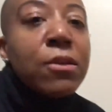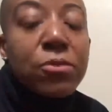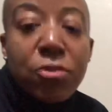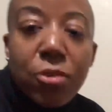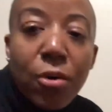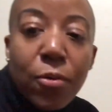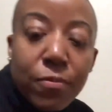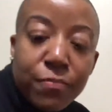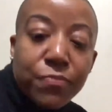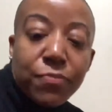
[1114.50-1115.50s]
So,
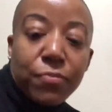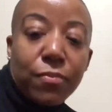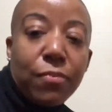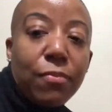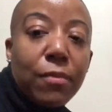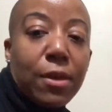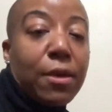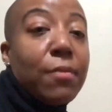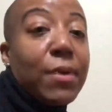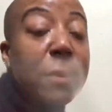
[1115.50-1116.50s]

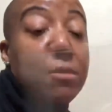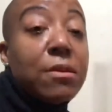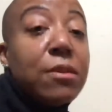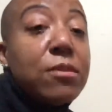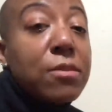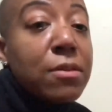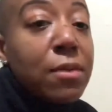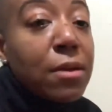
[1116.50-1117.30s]
getting back to this,